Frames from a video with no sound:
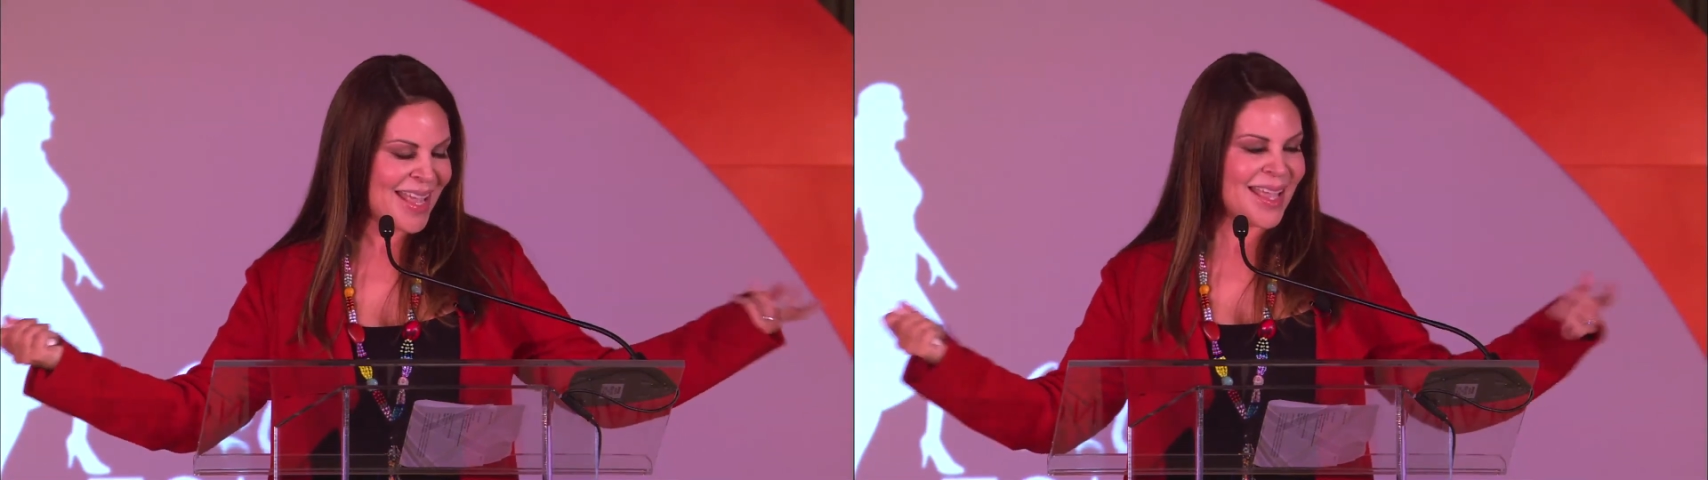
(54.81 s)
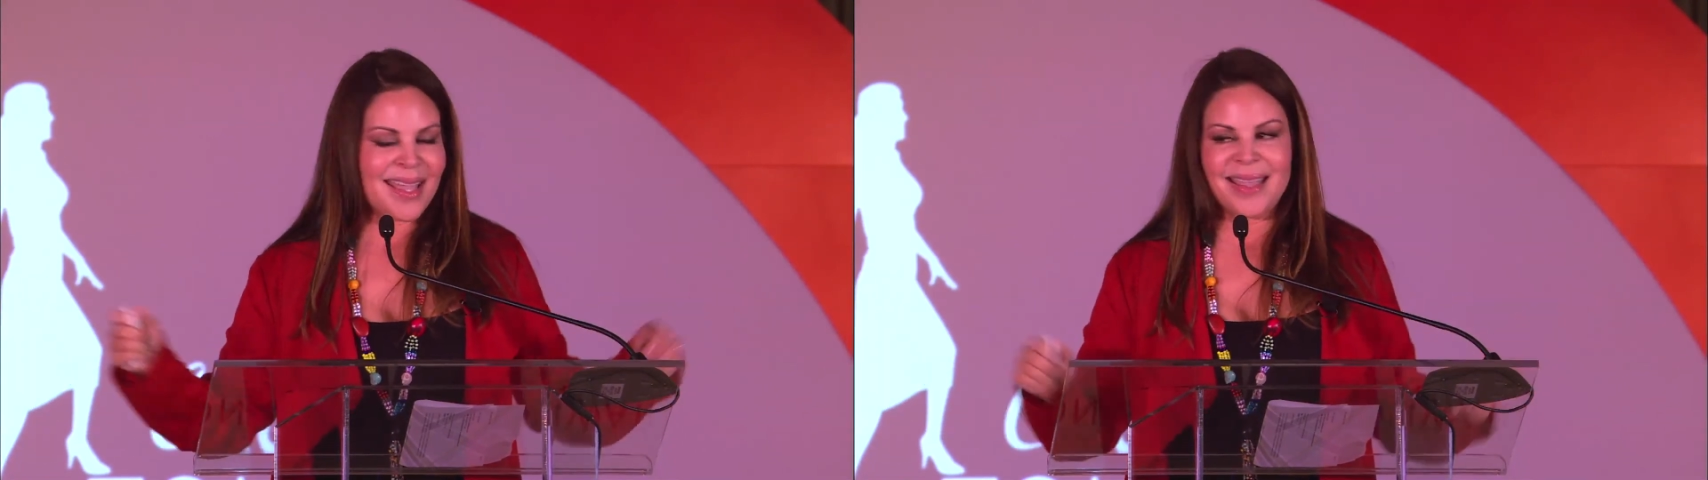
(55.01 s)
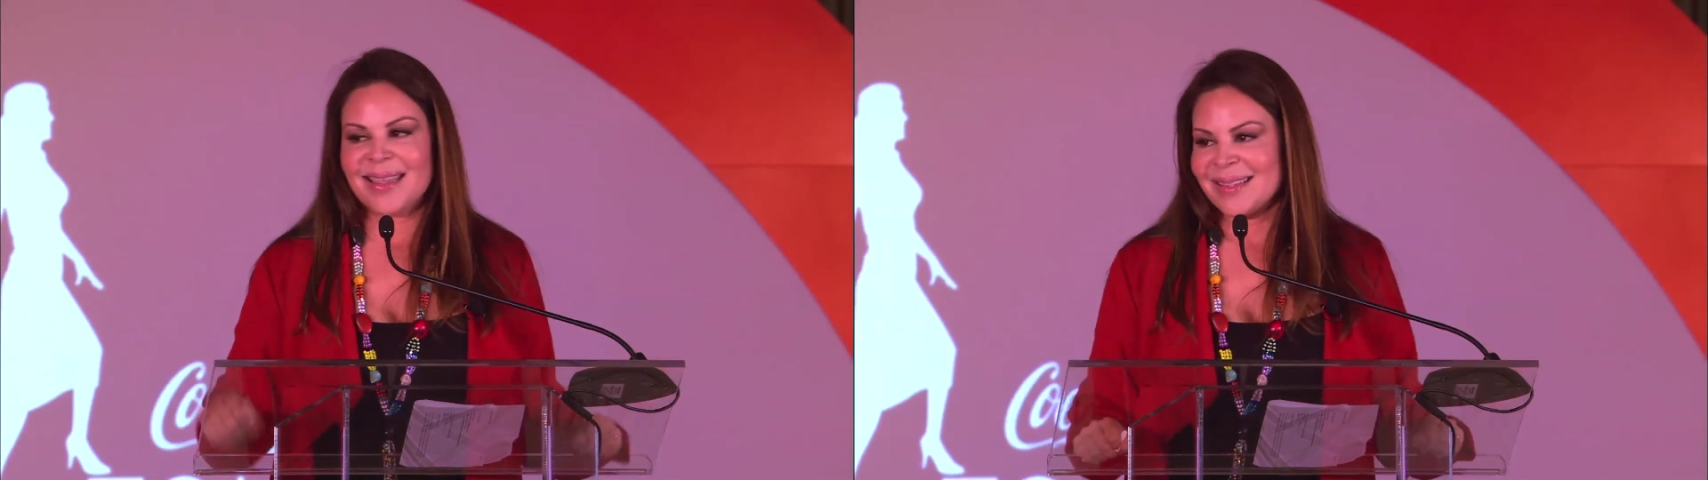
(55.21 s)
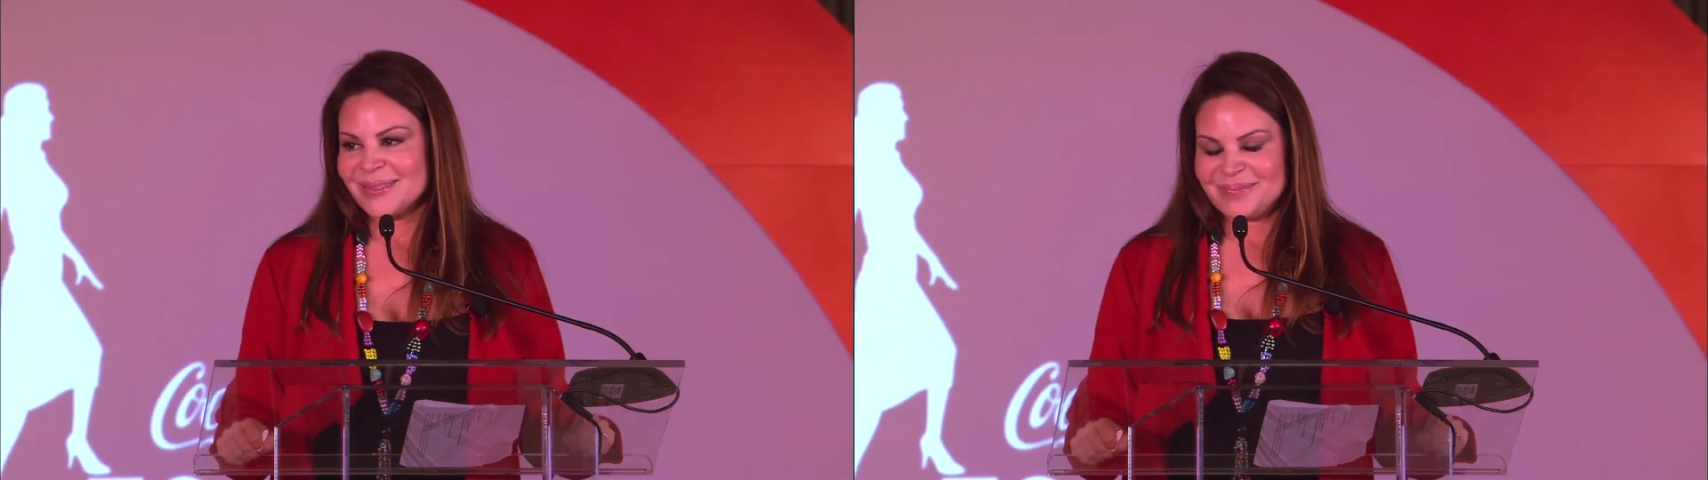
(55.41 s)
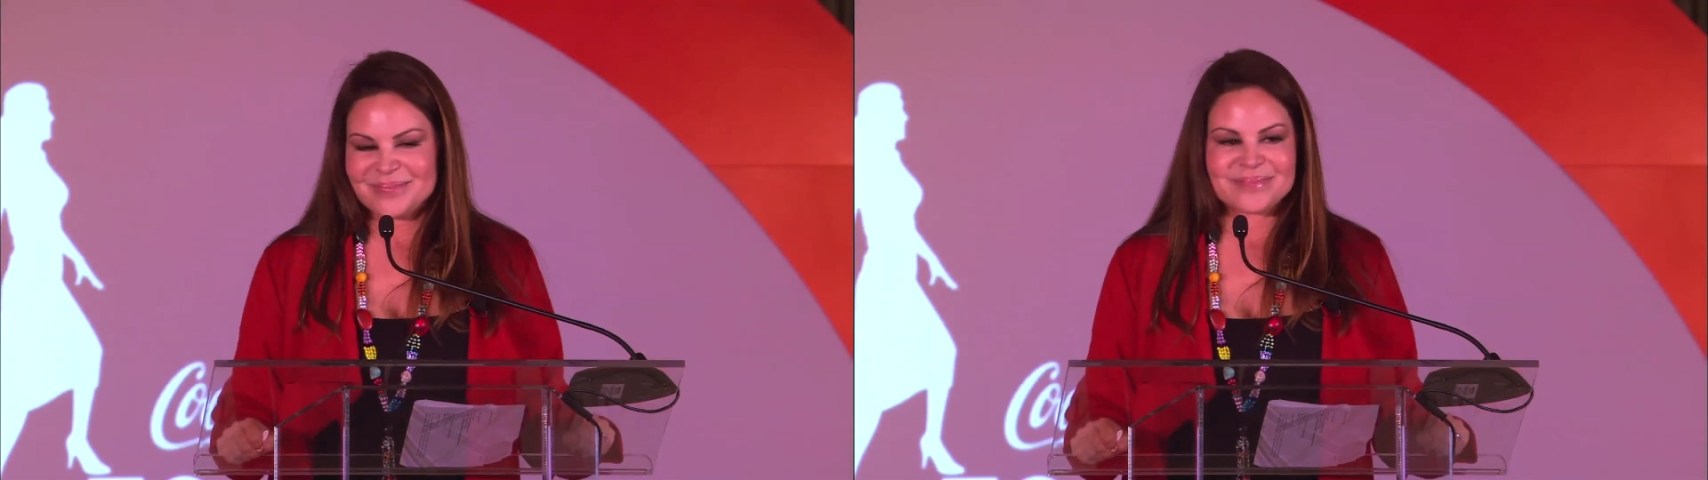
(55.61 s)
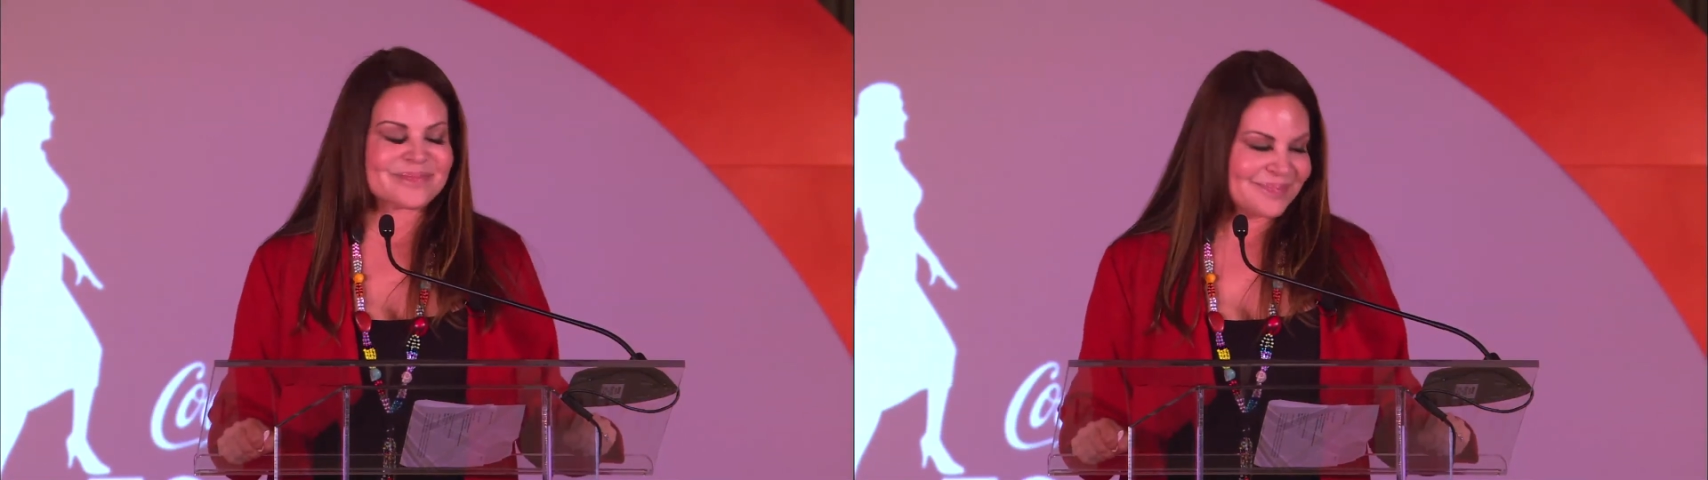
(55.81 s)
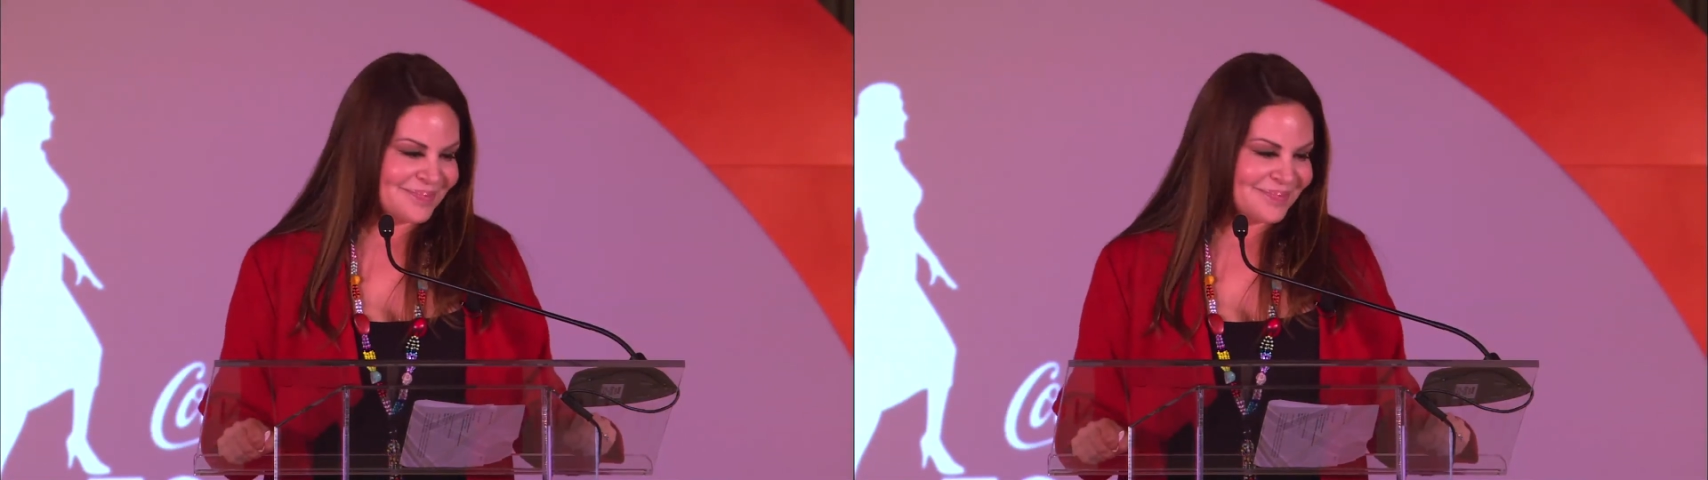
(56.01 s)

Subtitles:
Woo!